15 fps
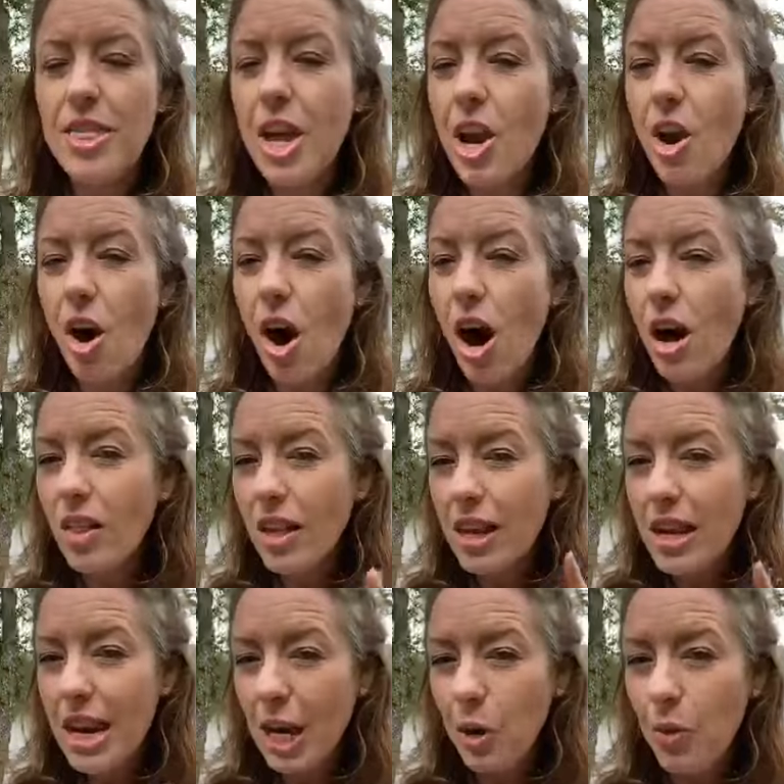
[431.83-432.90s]
They are all
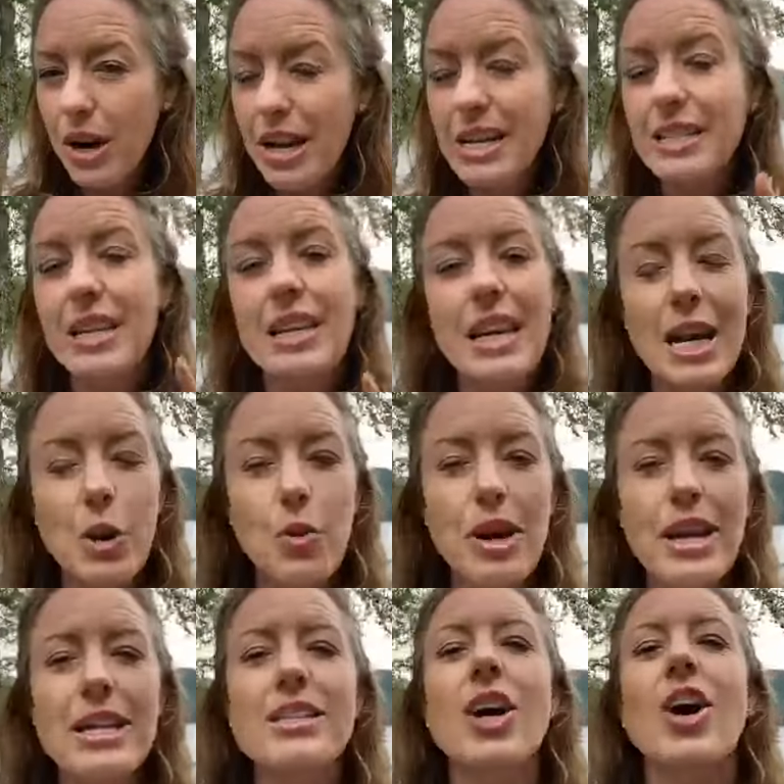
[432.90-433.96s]
iniquities.
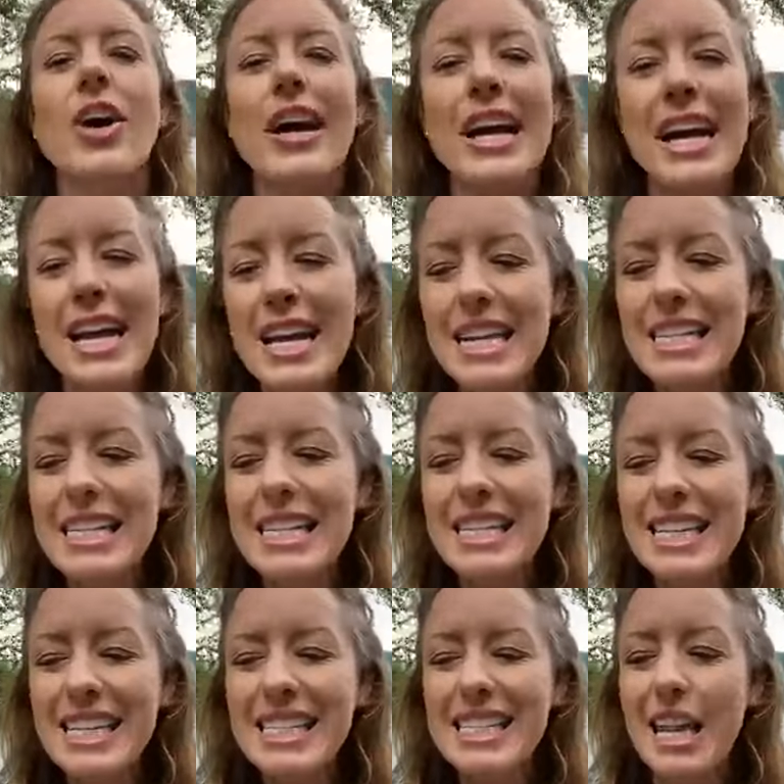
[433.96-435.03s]
Iniquities are hidden
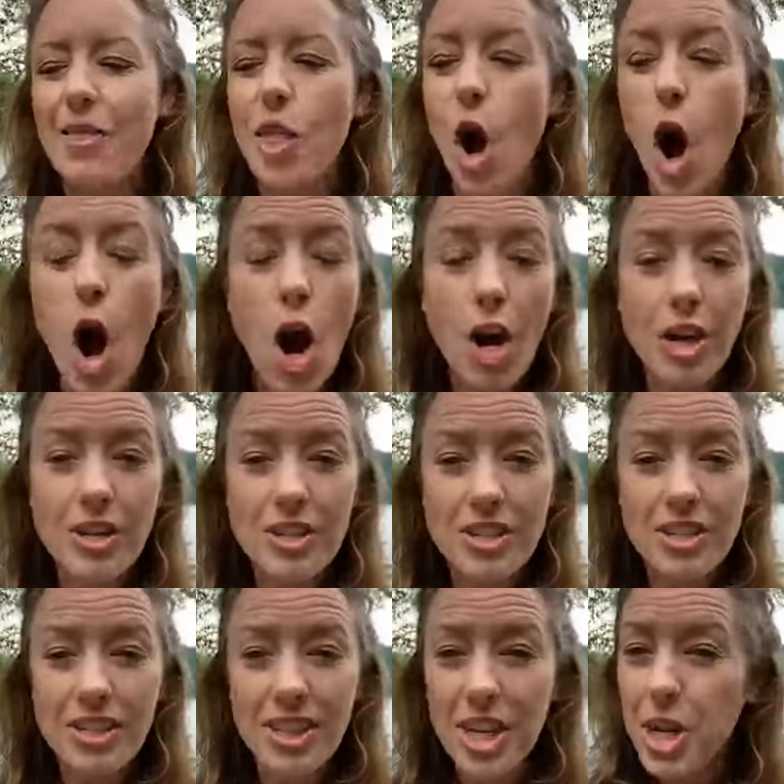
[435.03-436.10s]
sins in the
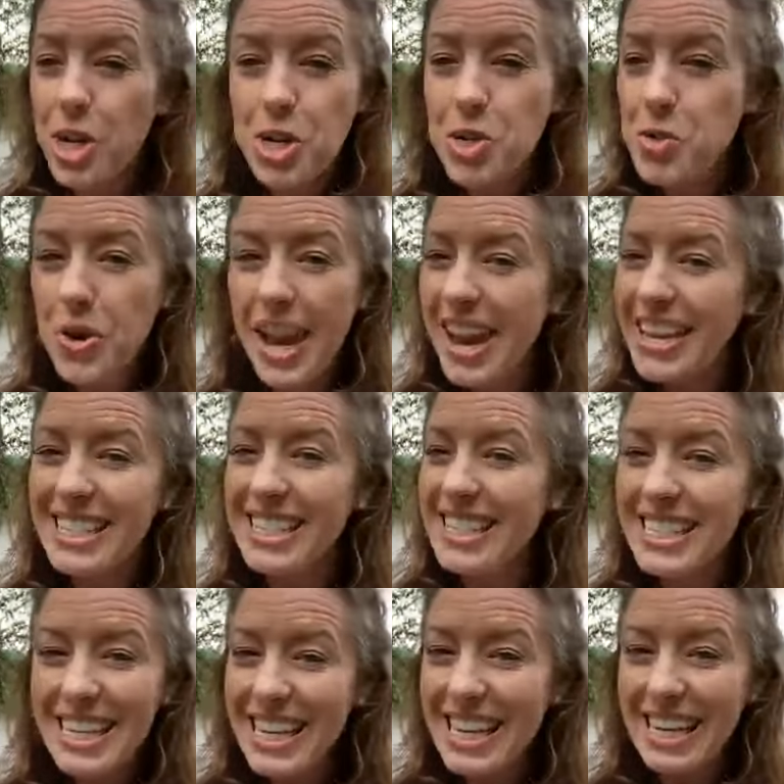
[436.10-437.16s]
heart. You can't
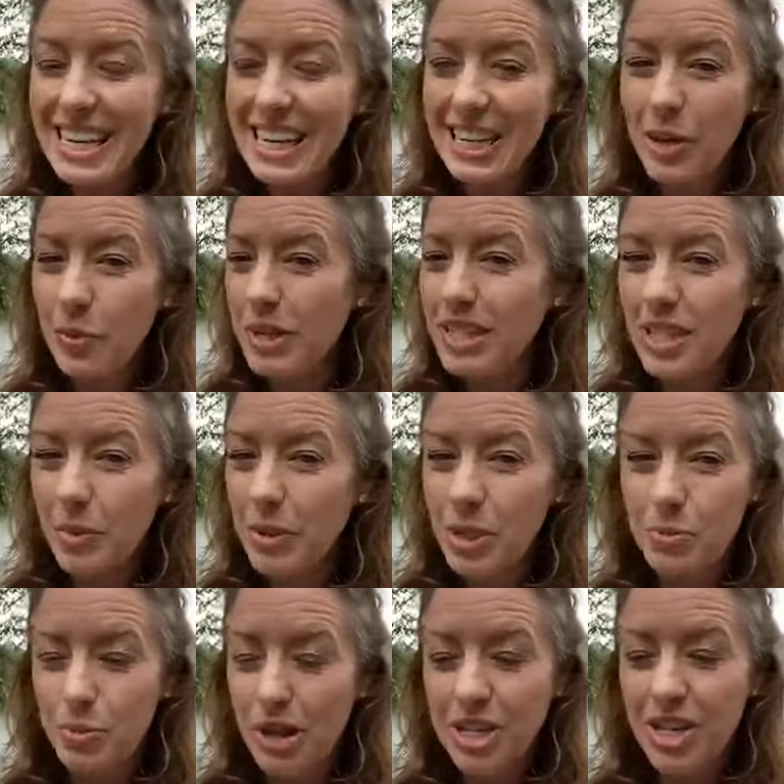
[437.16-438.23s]
see when
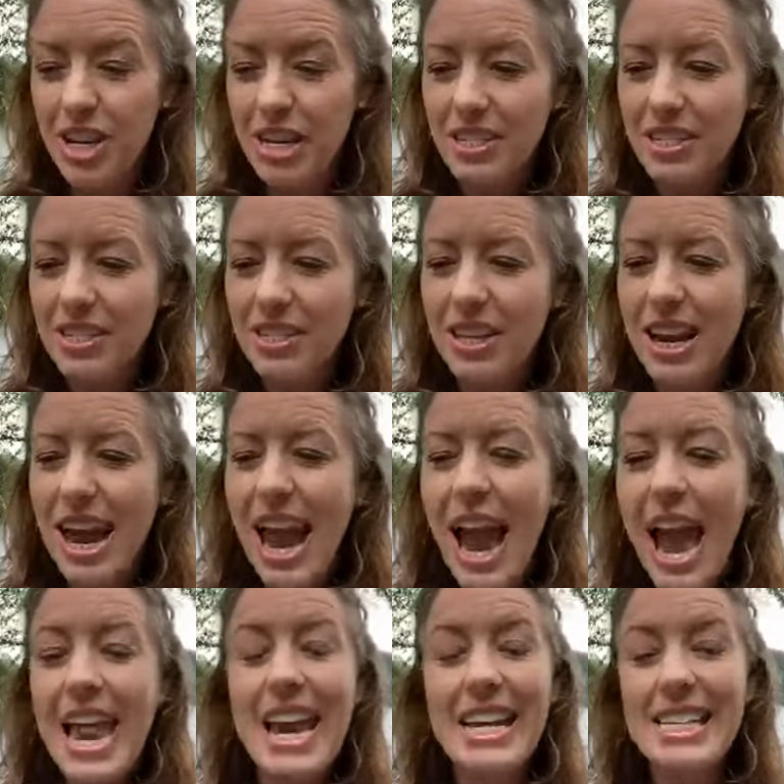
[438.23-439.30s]
someone's prejudiced.
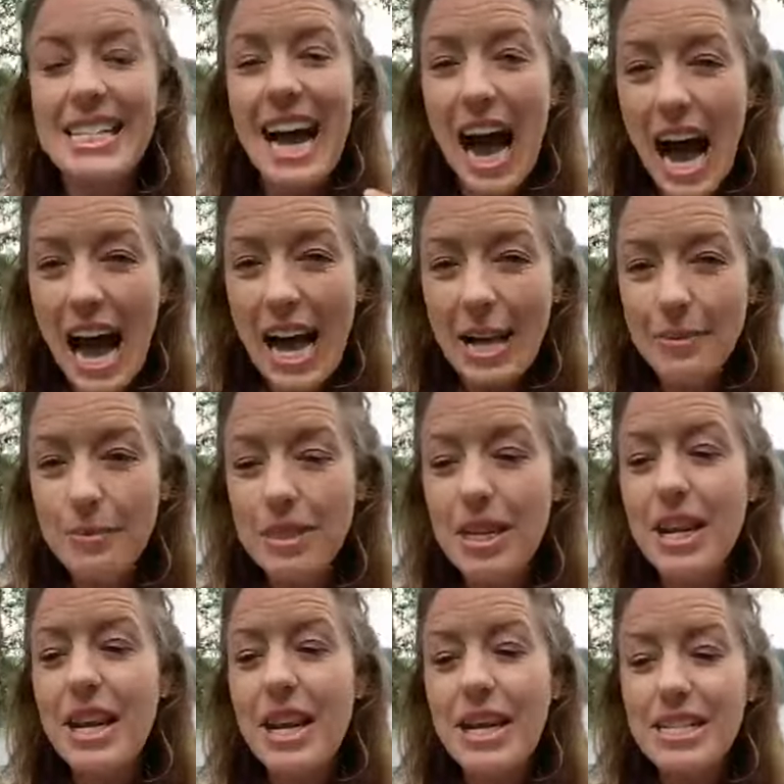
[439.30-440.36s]
And at
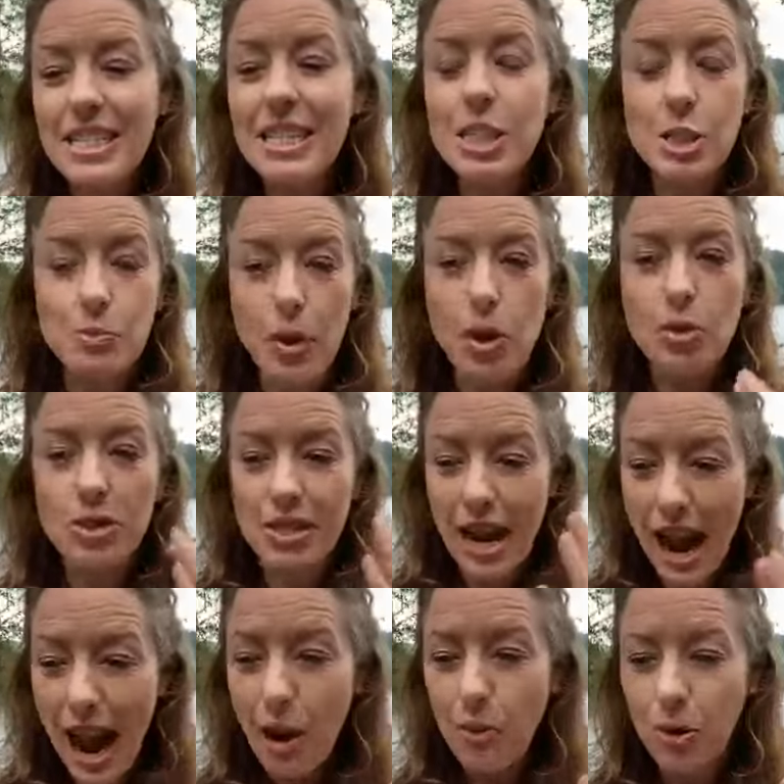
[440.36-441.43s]
times, it's
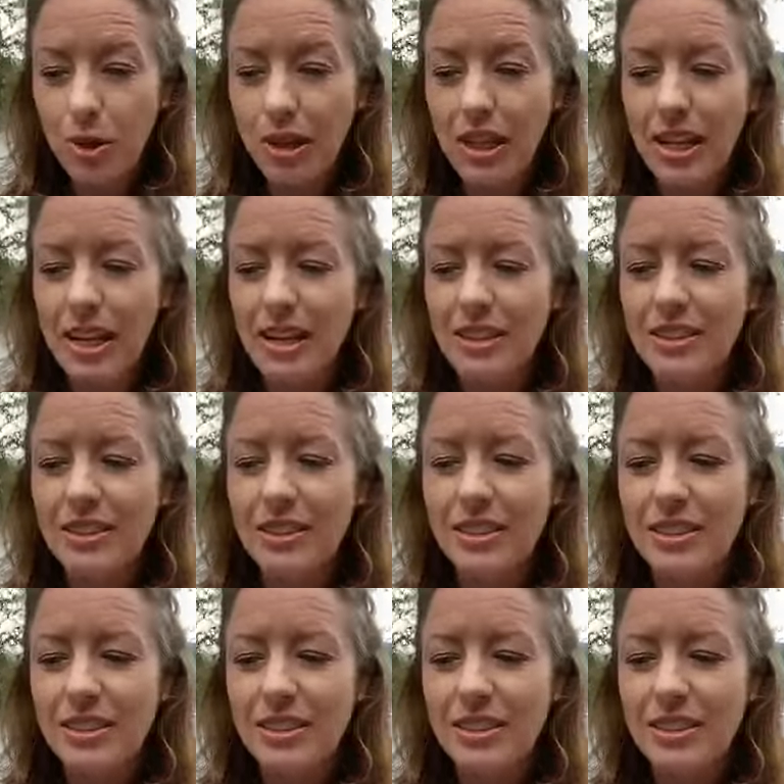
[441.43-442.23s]
exposed outwardly.